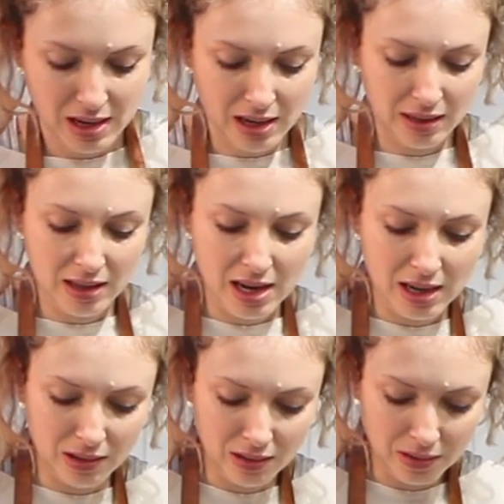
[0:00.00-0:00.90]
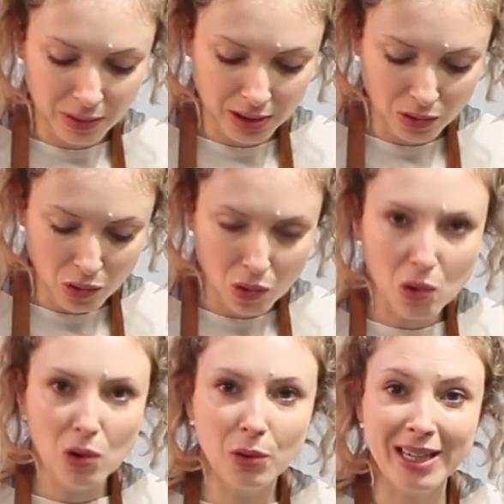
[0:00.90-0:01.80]
and then went
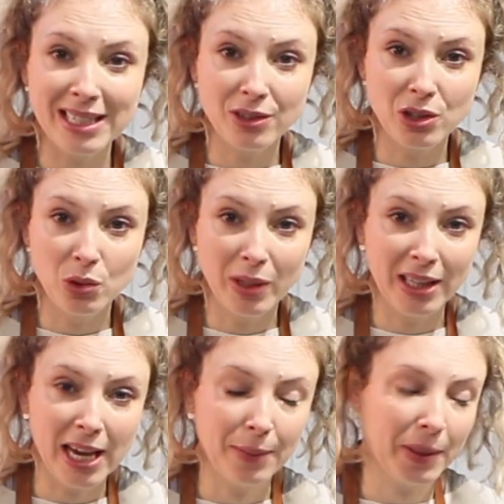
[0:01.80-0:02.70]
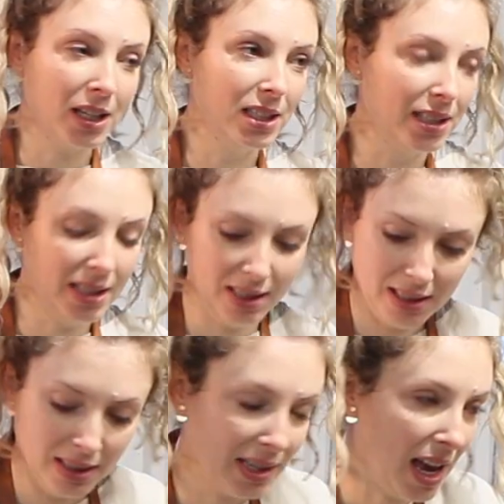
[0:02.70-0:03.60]
all the way down to the wheel head because
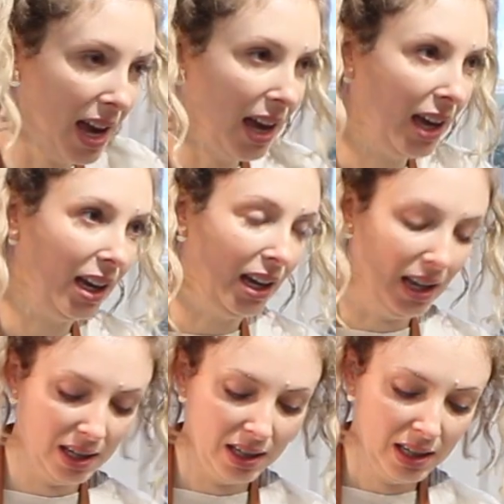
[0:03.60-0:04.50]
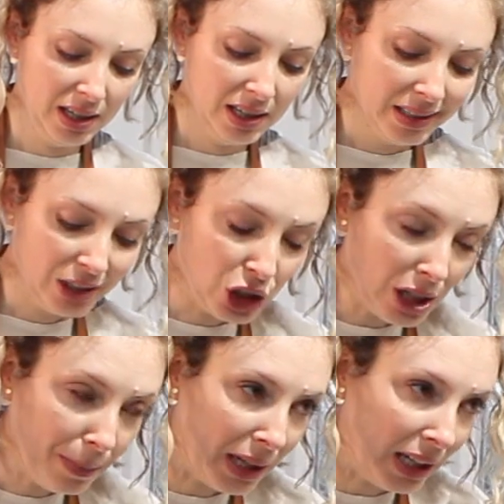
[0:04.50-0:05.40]
this is a
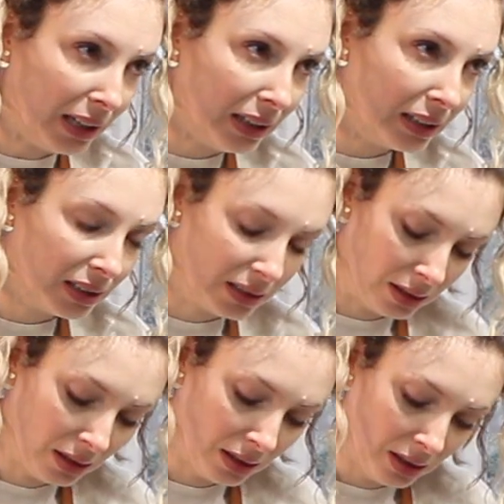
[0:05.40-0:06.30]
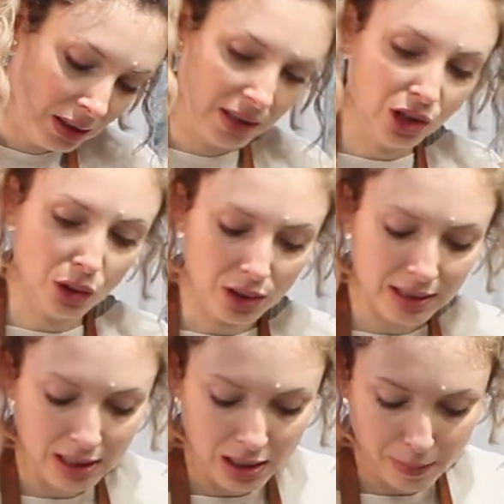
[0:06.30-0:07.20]
chimney, so it
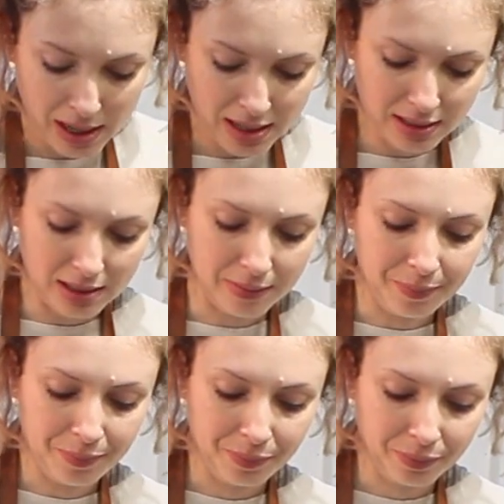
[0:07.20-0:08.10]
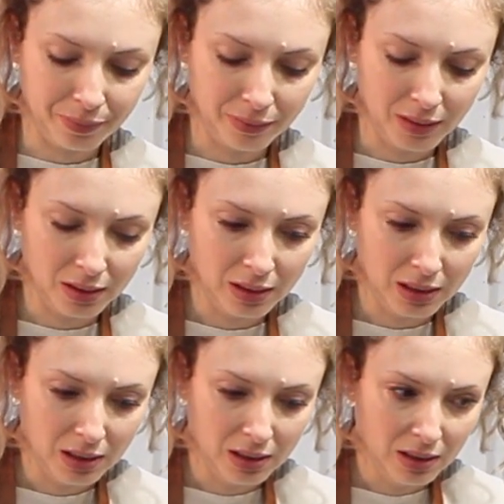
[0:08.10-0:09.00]
doesn't need a base.
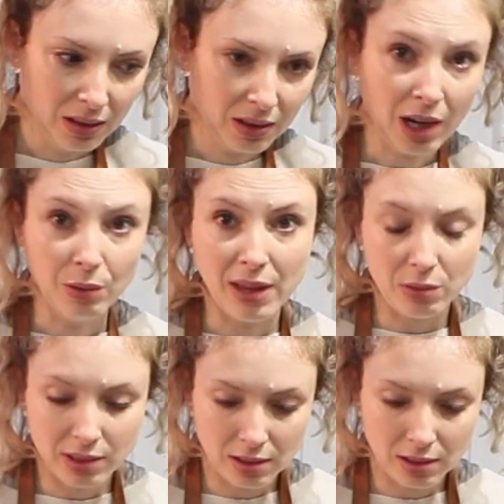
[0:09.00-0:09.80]
Okay, well that